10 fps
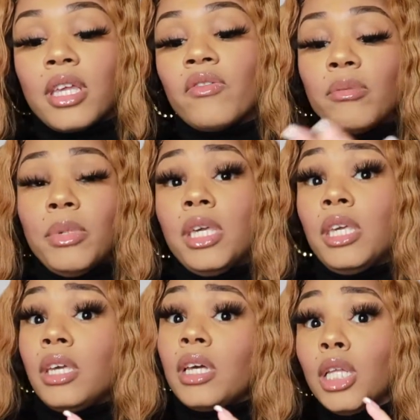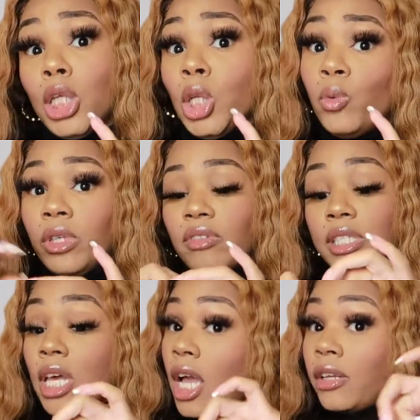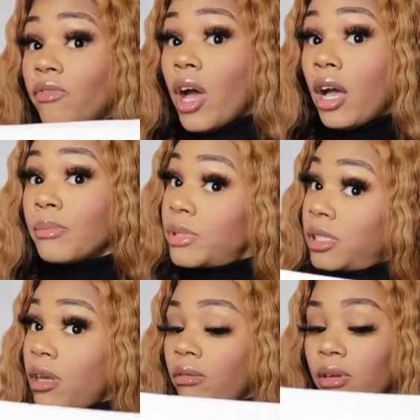Giving me Louis Vuitton vibes.